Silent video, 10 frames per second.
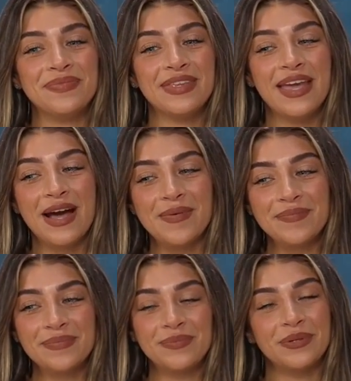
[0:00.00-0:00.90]
yeah,
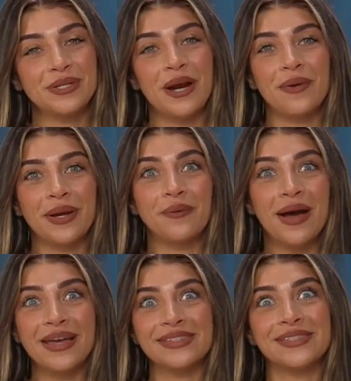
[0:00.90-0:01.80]
we're going
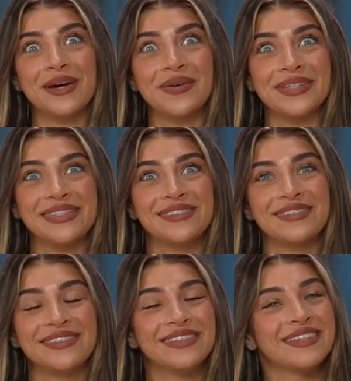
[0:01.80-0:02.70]
away. So it's
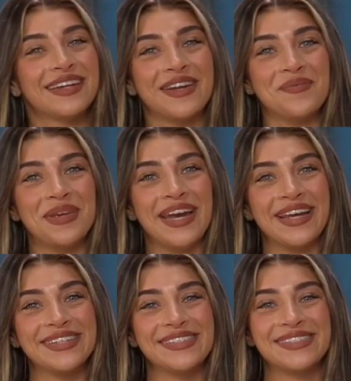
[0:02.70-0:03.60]
going to be
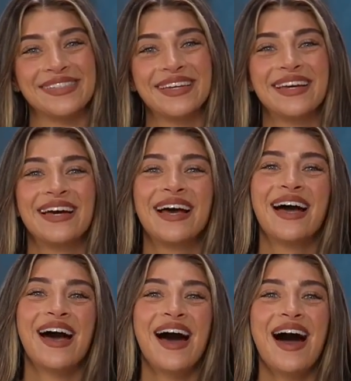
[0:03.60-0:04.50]
nice.
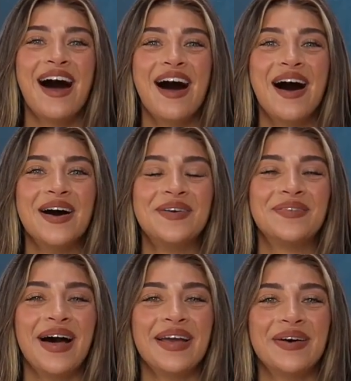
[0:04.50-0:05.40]

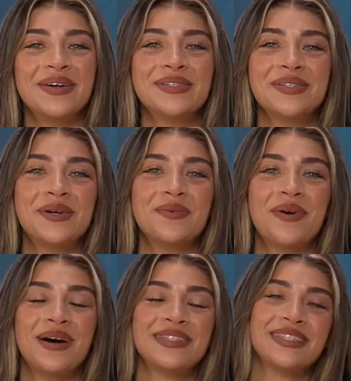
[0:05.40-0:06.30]
I also
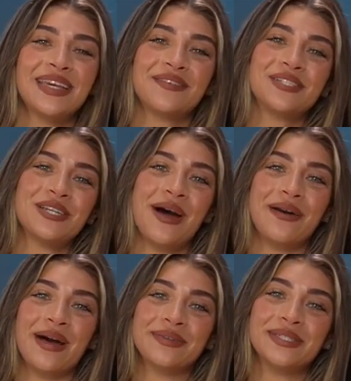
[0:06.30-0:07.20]
want to give a
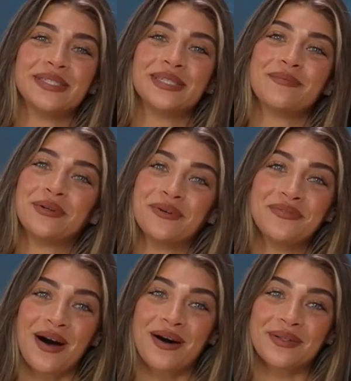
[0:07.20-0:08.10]
shout out to some new
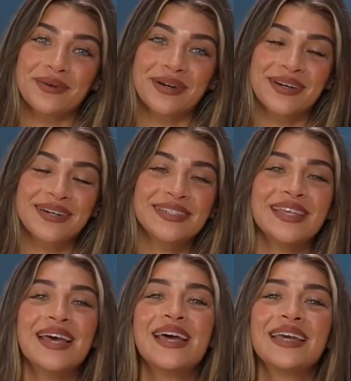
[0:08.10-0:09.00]
followers,
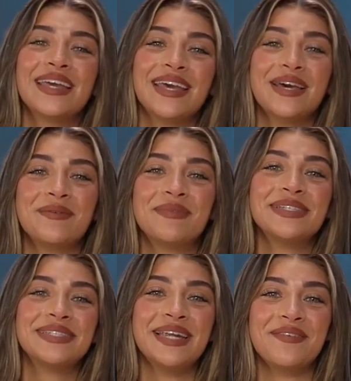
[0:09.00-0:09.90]
Kim,
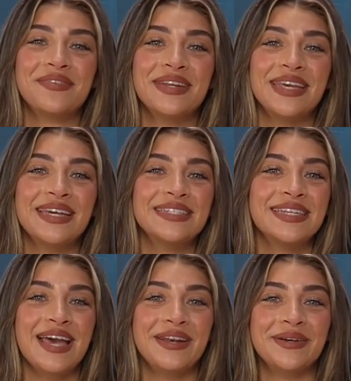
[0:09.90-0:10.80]
Stephanie,
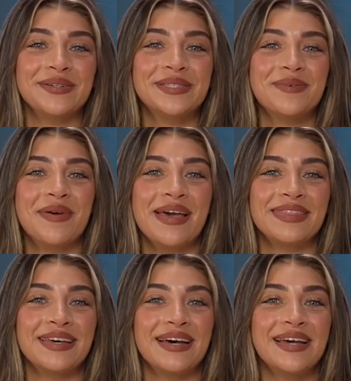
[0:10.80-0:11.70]
Daniel,
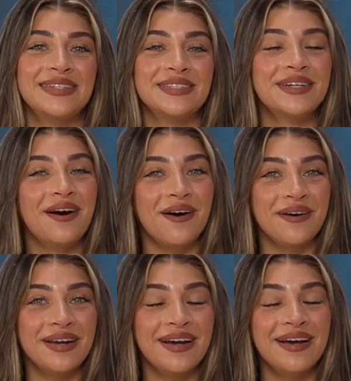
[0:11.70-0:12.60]
Samantha, and
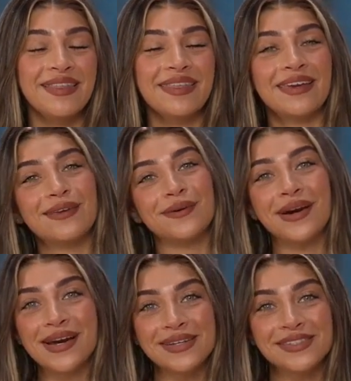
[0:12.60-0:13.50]
Dakaria. Thank you
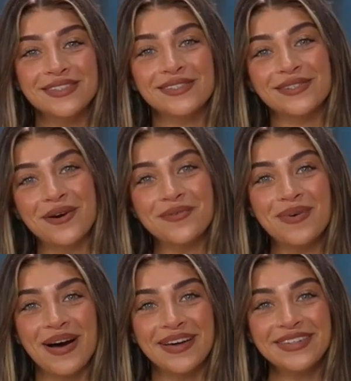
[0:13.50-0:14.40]
guys so
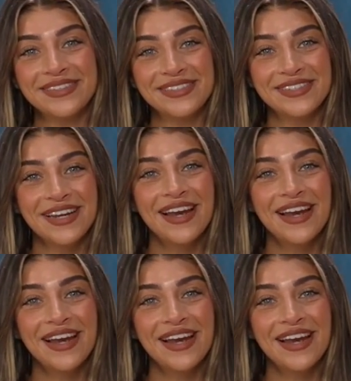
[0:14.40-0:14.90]
much.